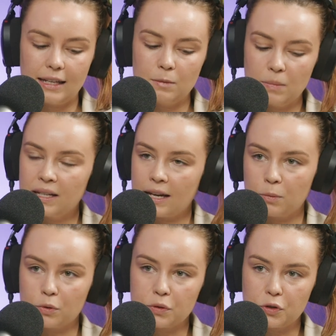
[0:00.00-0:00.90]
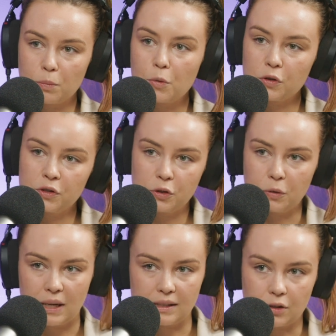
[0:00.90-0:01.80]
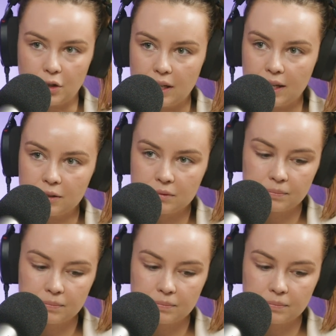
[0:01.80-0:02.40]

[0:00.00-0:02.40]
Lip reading: in mid-April, so more than 2 weeks ago now.